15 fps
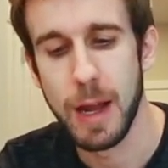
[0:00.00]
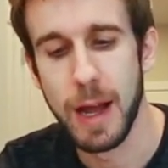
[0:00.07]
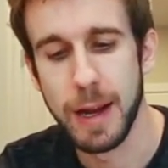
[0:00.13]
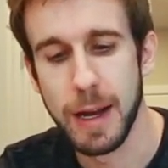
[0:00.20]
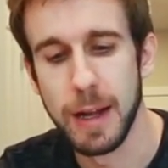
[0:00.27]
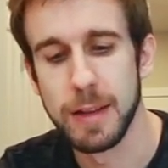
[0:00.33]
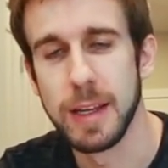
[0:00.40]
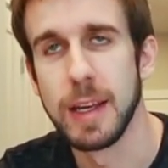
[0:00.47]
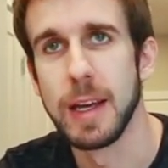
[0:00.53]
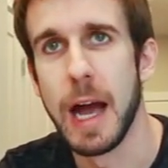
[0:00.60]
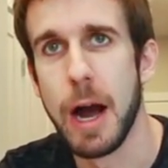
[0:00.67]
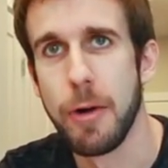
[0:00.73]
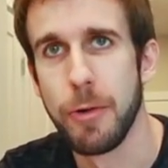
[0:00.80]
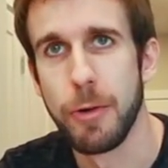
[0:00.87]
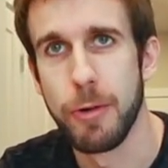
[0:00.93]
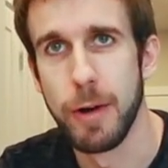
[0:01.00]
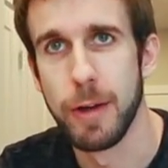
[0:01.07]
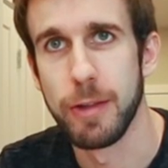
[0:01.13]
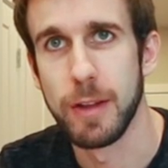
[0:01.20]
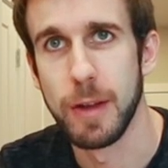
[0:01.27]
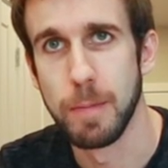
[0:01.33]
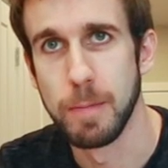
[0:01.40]
I got the outer
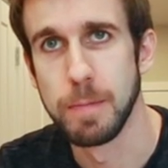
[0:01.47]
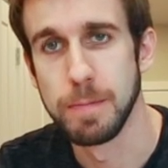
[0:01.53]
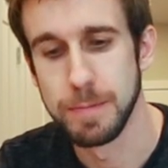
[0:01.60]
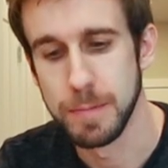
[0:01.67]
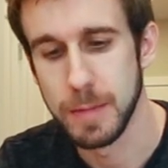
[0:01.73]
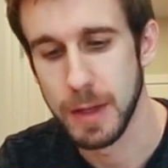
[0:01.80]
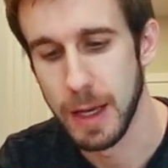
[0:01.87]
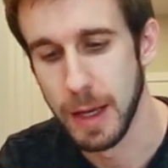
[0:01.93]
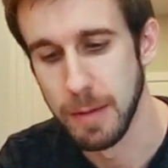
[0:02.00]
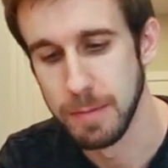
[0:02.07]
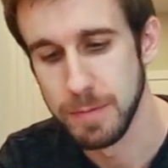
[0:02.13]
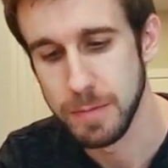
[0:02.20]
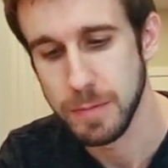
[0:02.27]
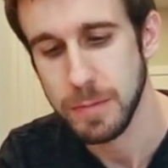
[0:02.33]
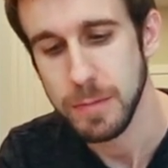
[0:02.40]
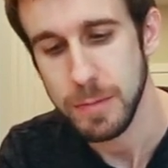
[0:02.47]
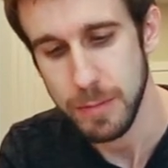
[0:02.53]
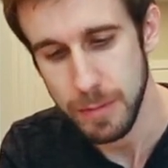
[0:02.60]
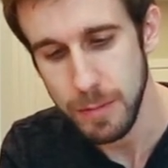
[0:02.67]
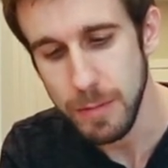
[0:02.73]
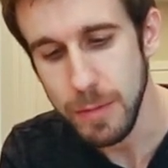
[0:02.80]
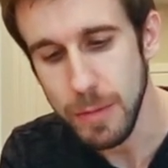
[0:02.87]
crust to get
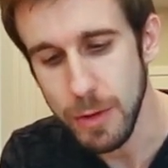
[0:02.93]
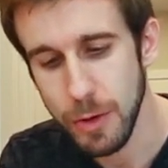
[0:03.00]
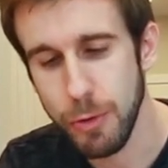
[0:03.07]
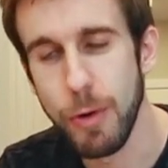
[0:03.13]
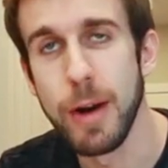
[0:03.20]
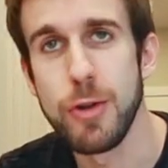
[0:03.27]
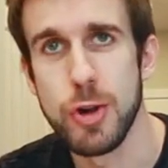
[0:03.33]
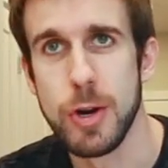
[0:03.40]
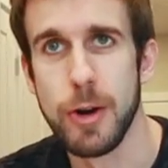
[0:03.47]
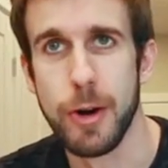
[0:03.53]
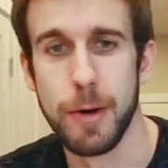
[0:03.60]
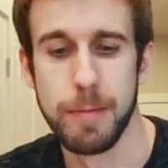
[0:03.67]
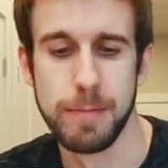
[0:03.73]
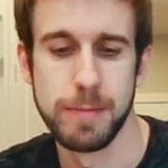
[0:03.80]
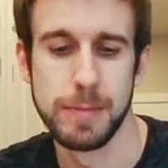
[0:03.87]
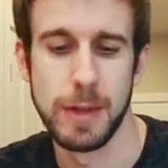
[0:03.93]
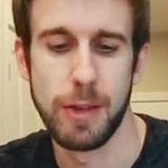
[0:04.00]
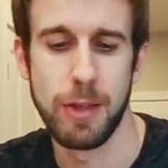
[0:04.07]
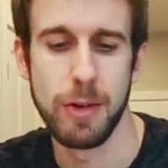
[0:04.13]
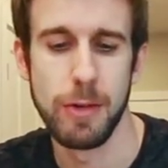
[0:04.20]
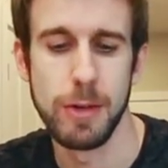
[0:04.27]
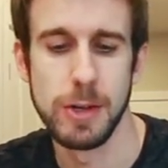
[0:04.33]
crunchier. It's
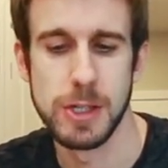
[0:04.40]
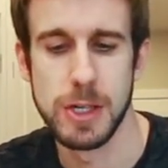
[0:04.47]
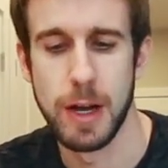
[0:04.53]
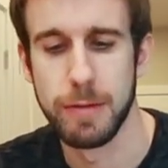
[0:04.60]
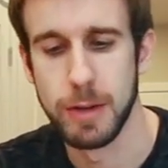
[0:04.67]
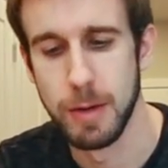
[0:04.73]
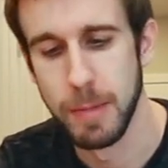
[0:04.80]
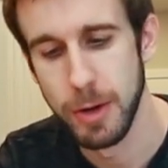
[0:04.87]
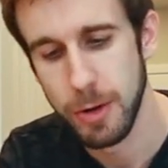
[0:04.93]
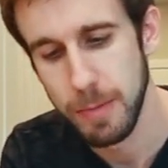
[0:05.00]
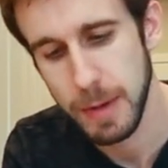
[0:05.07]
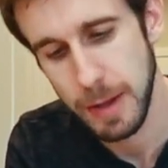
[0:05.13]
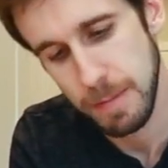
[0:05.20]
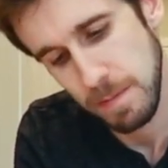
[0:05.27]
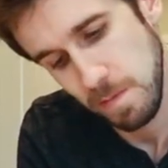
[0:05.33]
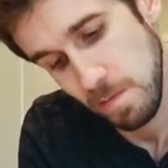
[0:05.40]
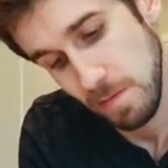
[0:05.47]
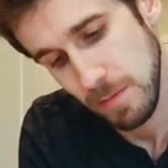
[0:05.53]
still a little soft in the middle, but